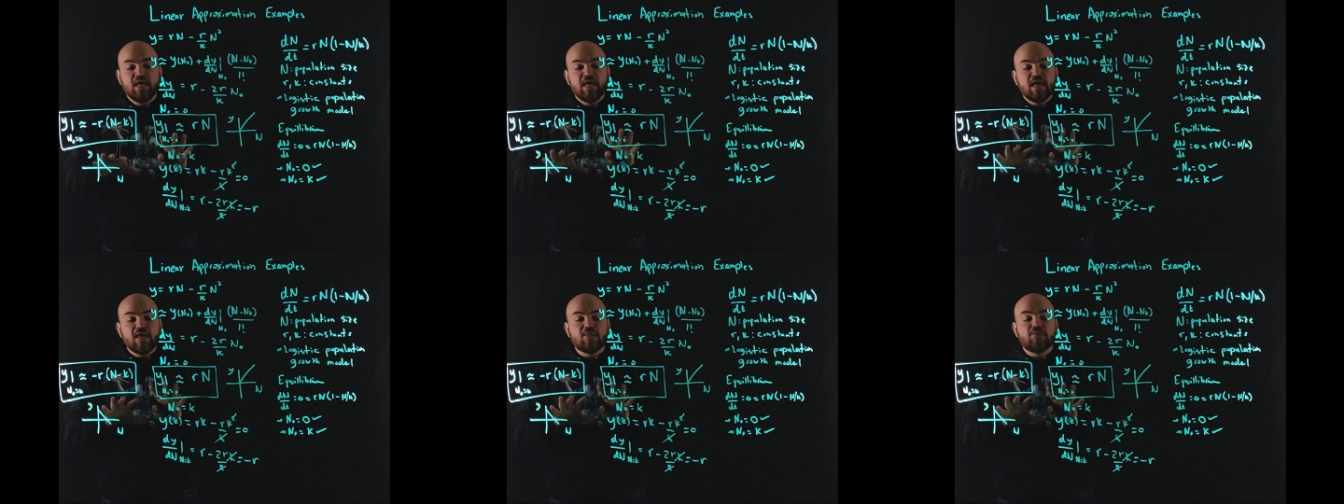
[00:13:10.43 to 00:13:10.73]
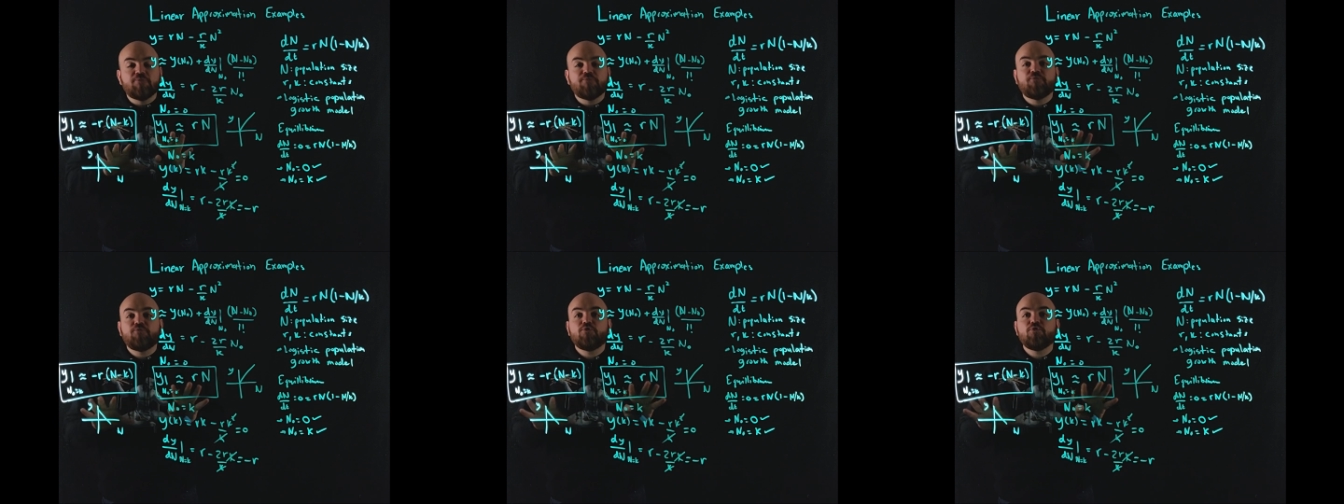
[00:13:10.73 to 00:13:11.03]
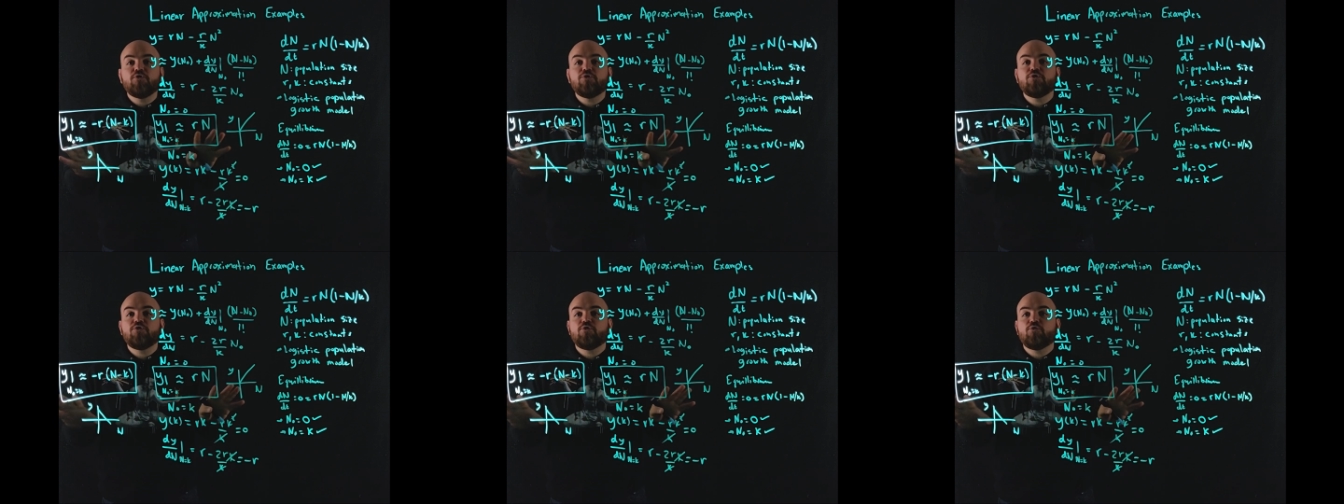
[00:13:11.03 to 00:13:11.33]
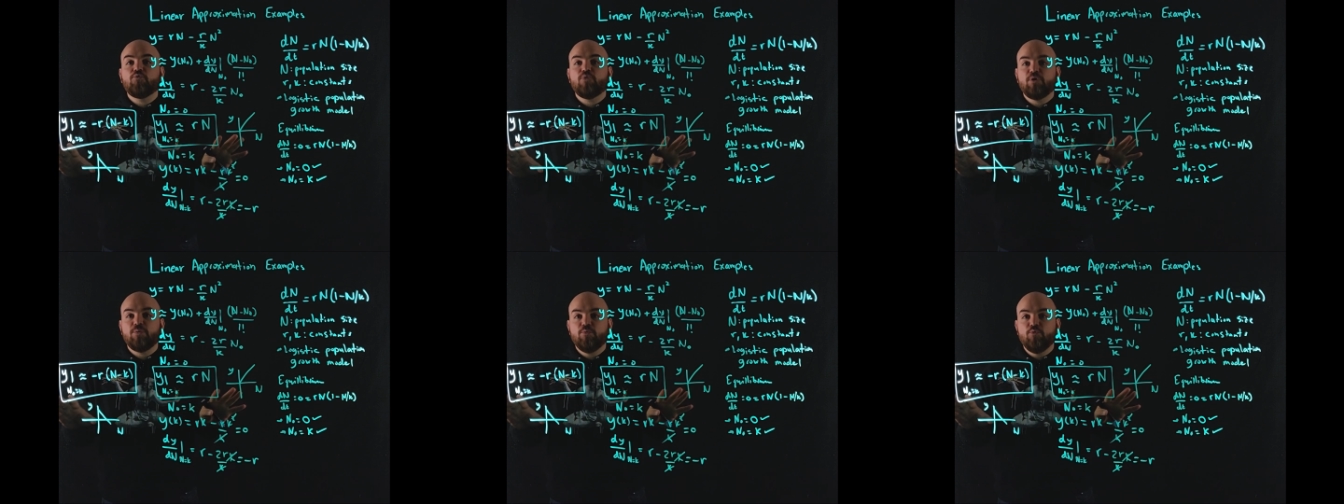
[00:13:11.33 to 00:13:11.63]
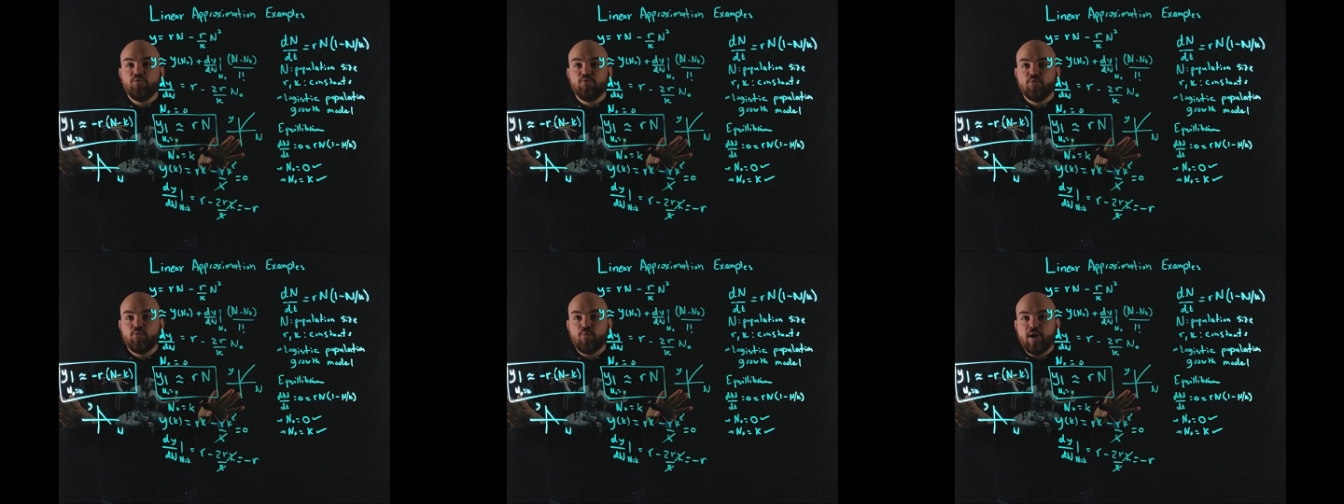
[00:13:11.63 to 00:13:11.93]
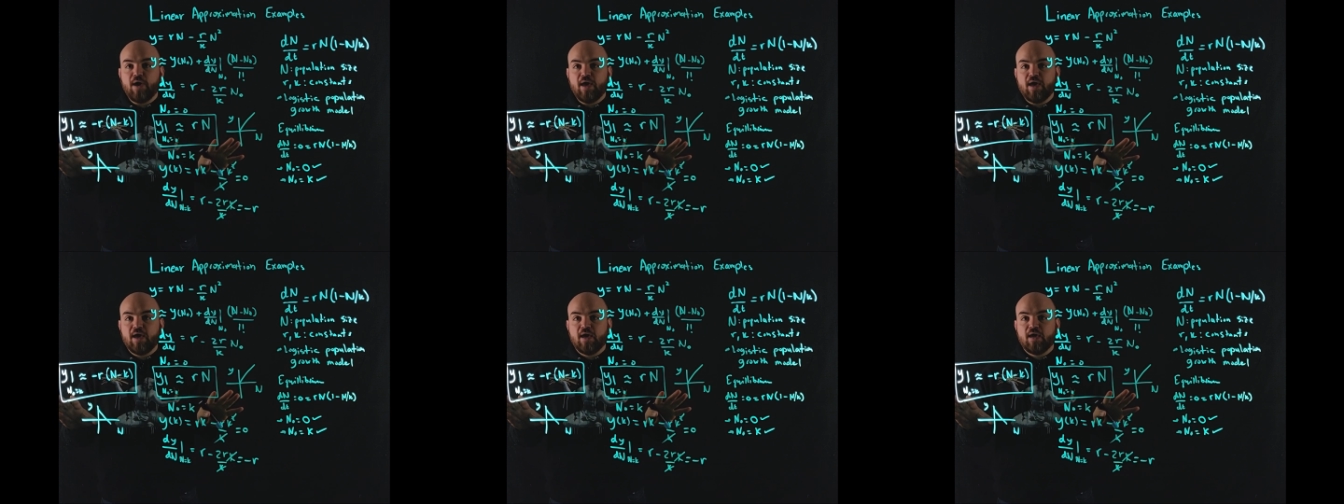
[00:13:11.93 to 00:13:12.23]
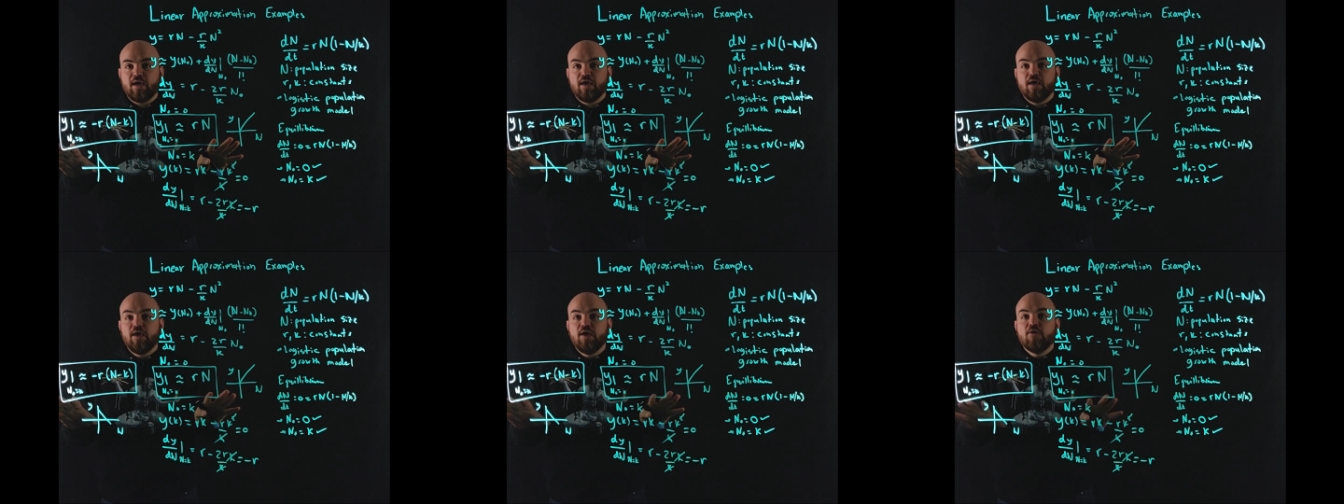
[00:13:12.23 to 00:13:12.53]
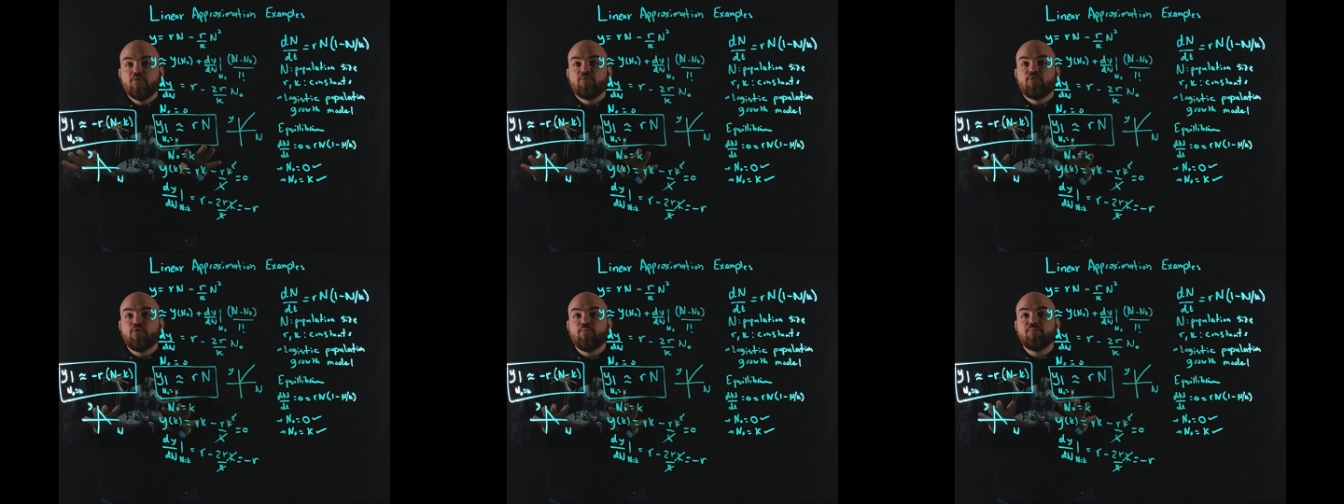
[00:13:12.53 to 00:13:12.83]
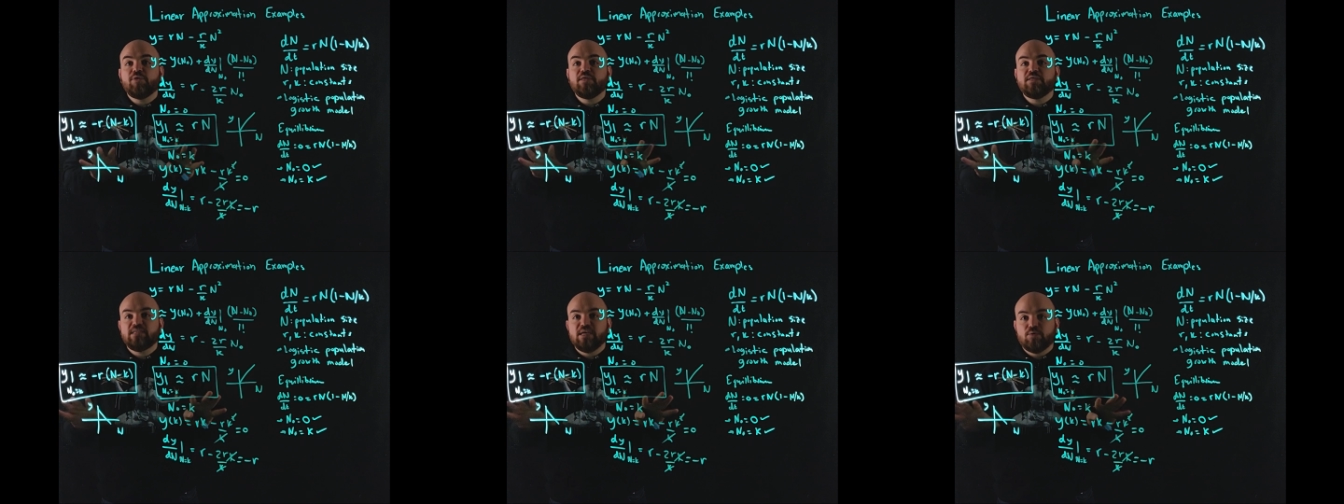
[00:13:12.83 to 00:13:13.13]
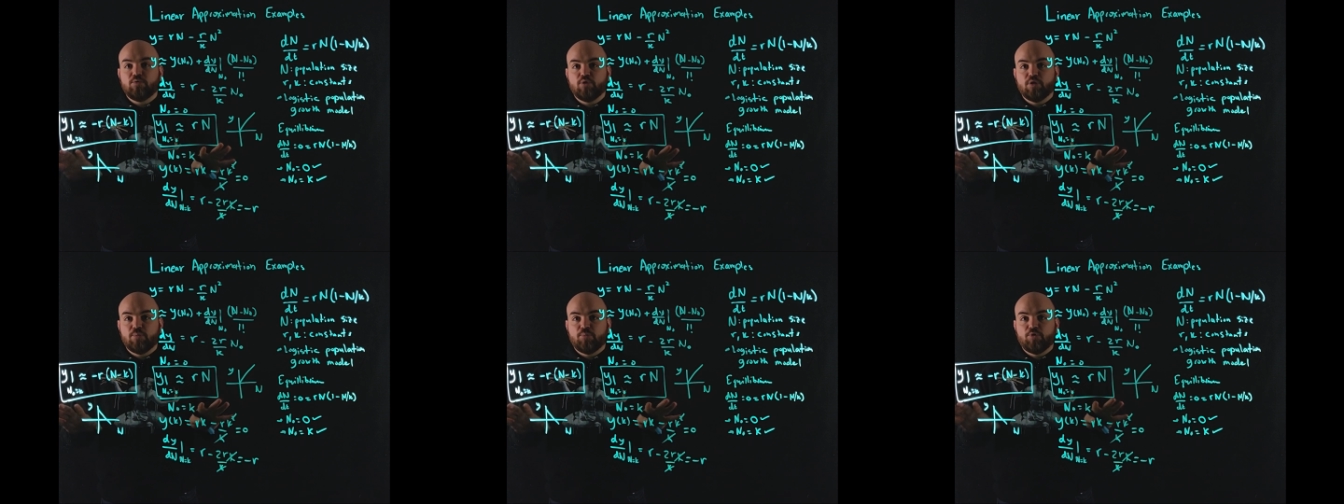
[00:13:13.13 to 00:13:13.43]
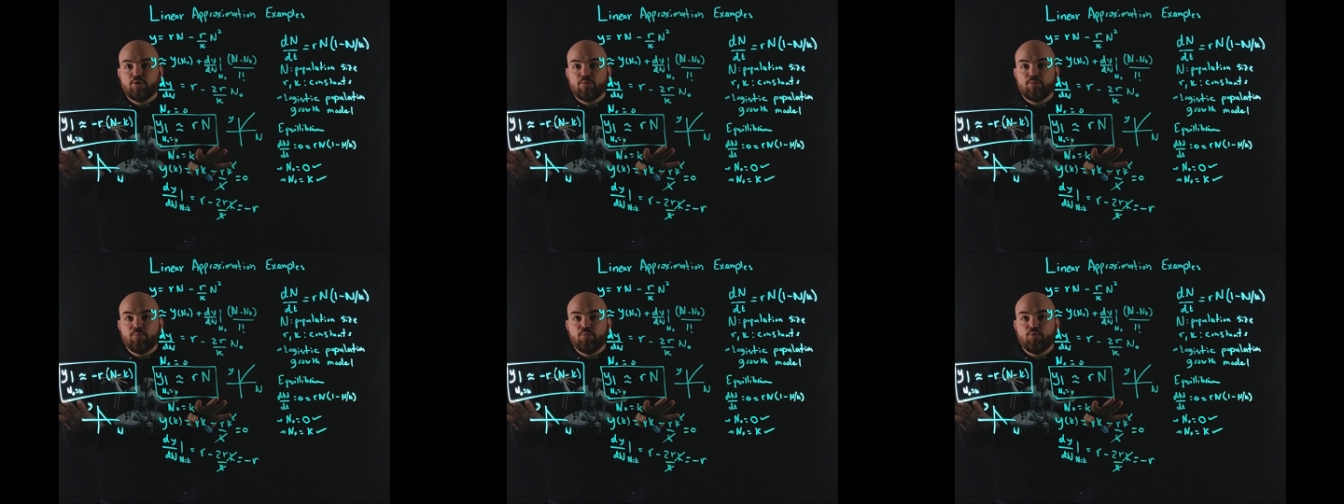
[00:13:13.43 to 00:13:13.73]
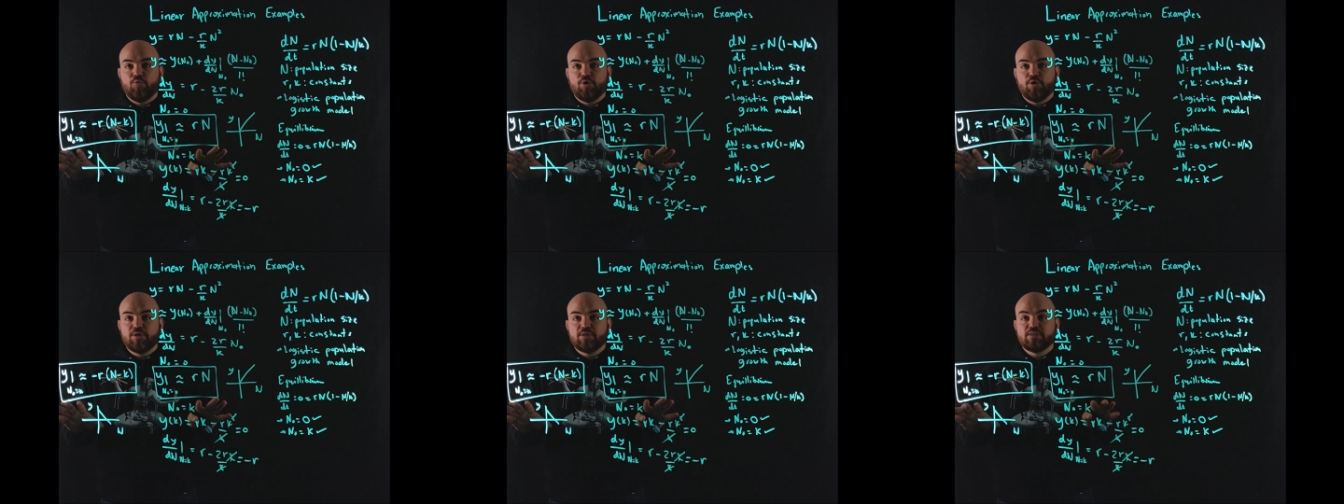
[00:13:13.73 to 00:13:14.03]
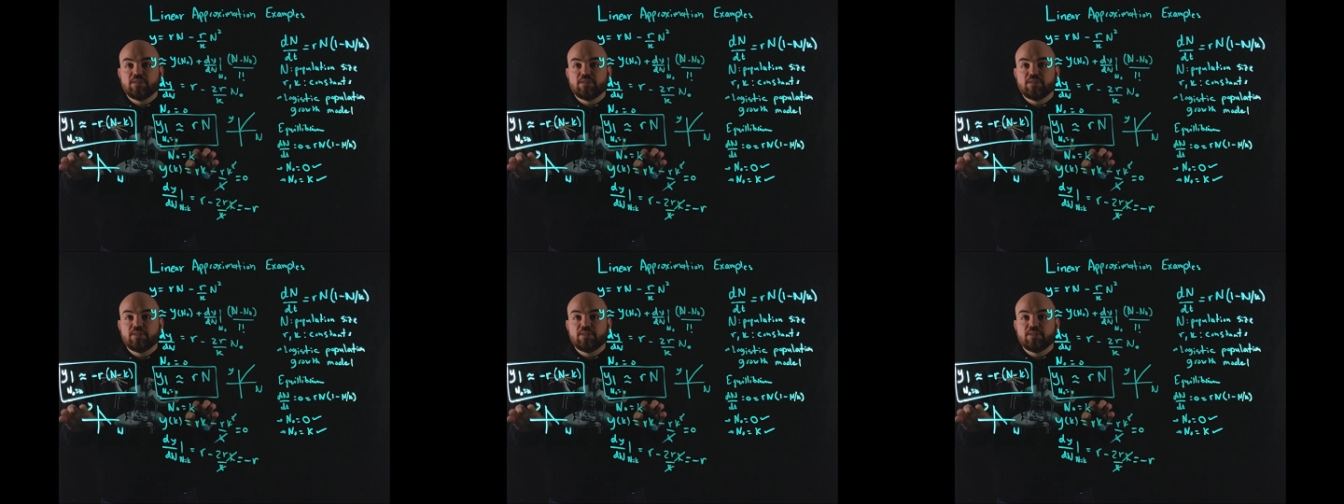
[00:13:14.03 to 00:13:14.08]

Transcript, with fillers: And the further we move away from these equilibrium points,